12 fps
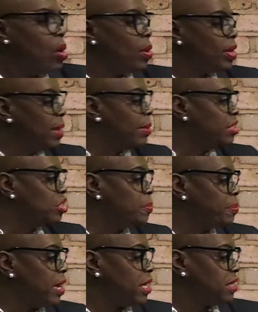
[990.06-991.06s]
Well, give me a
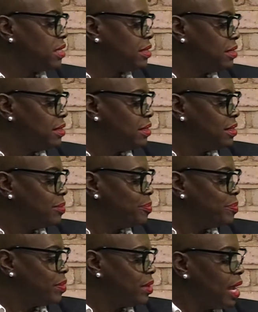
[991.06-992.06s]
toothbrush.
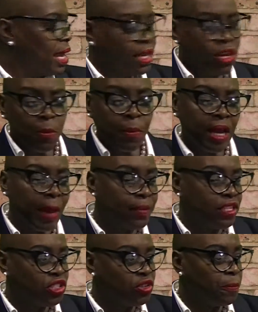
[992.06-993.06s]
And you pick up
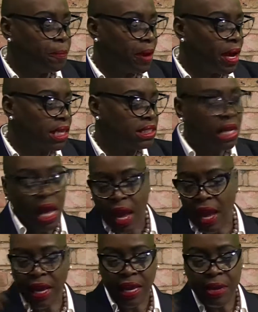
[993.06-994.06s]
his toothbrush
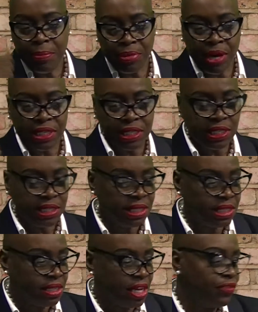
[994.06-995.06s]
and he brushes
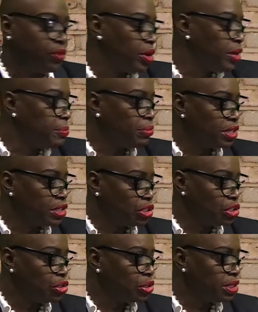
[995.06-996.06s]
his teeth or he
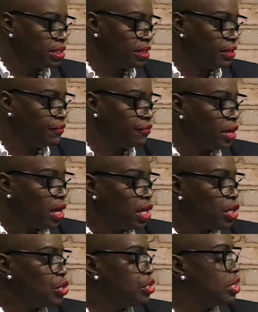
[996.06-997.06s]
brushes your teeth.
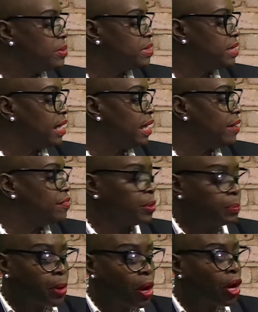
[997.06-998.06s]
You know what I'm saying?
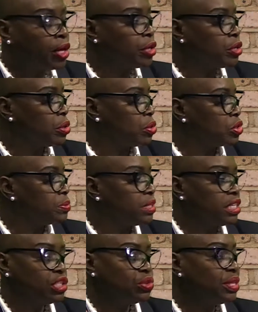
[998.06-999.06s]
The particles,
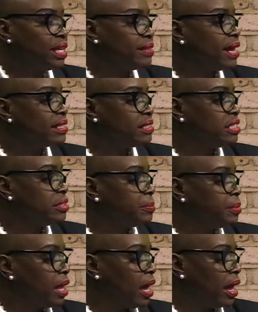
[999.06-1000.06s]
because you cannot see the
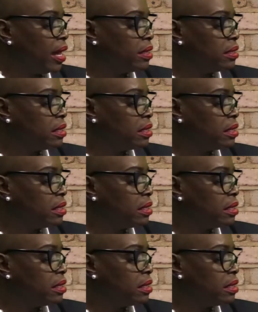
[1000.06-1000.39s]
blood.